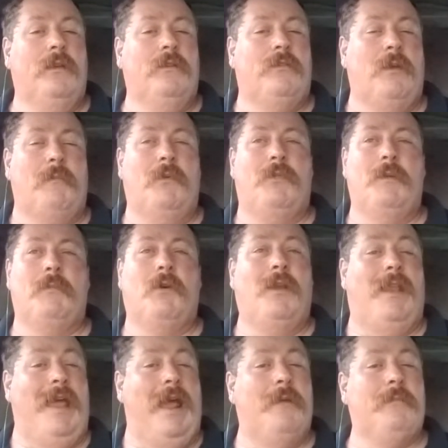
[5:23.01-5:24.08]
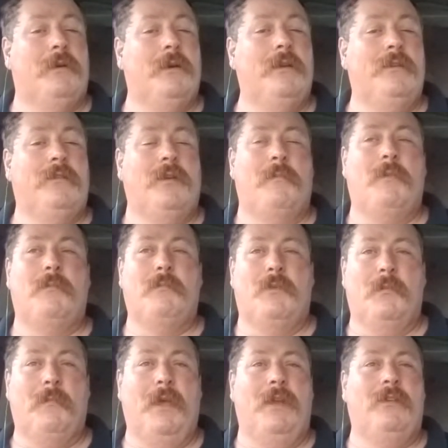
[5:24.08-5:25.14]
Some of them are elaborate, some of them
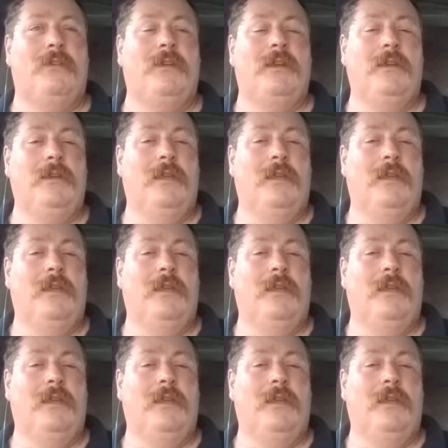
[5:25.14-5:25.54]
are basic.